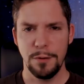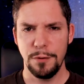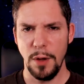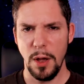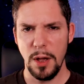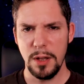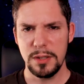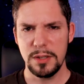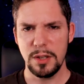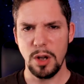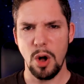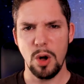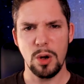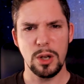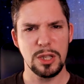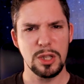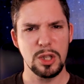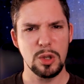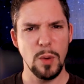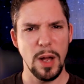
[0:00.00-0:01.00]
First,
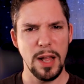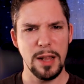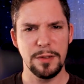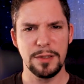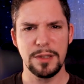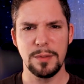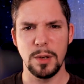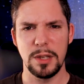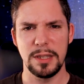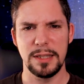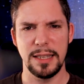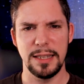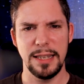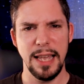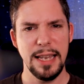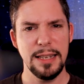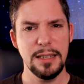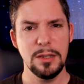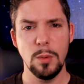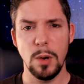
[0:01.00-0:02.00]
August 12th was the
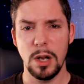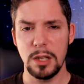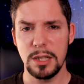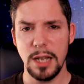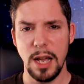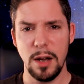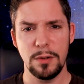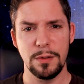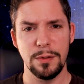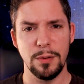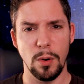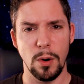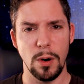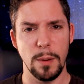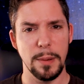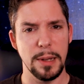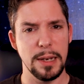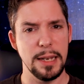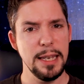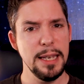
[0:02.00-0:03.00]
date to watch out
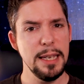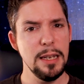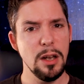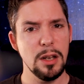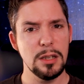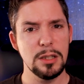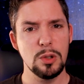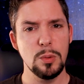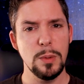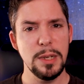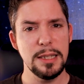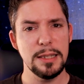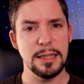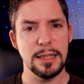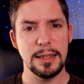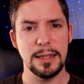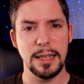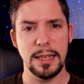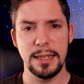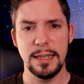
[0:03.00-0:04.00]
for, but Elon
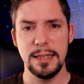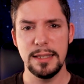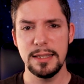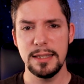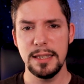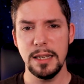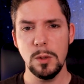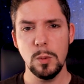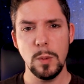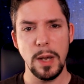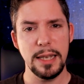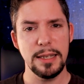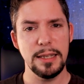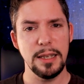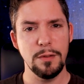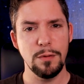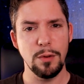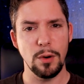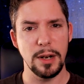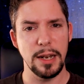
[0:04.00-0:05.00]
tweeted that he's still
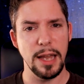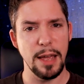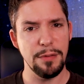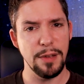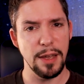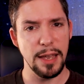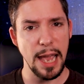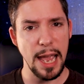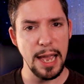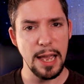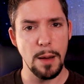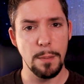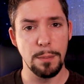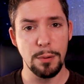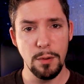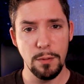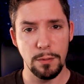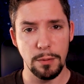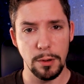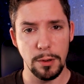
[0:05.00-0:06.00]
waiting for an FAA
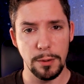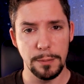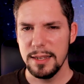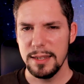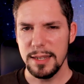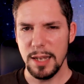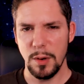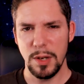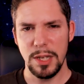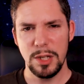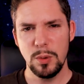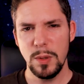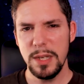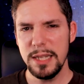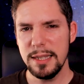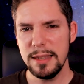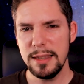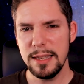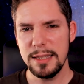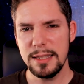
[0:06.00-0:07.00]
approval. Now he
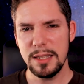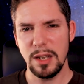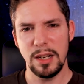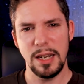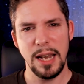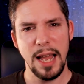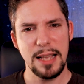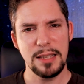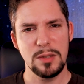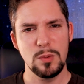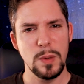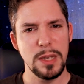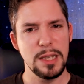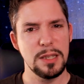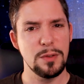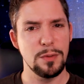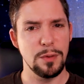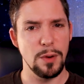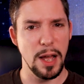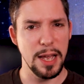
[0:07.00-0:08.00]
tweeted this on last
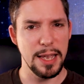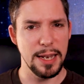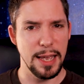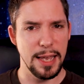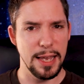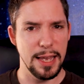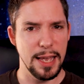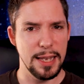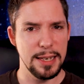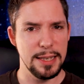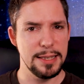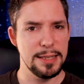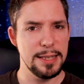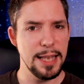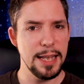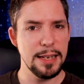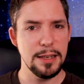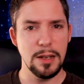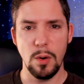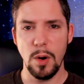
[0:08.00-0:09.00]
week's Friday, and he
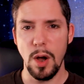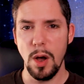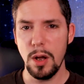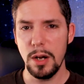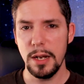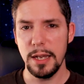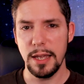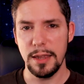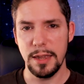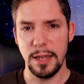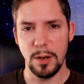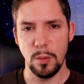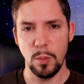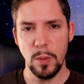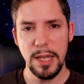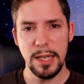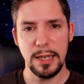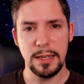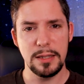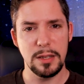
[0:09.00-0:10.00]
said no earlier than a
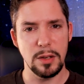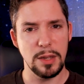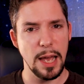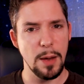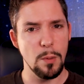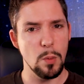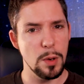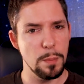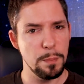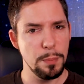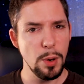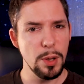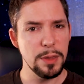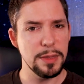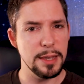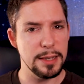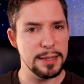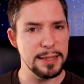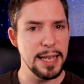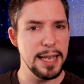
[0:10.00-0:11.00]
week, so that would
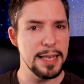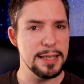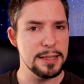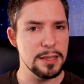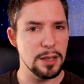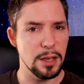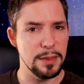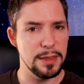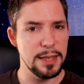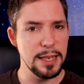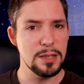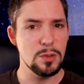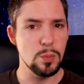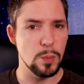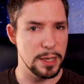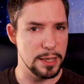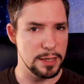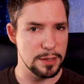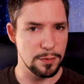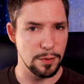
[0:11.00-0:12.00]
put the test on this
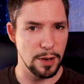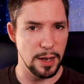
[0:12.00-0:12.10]
week's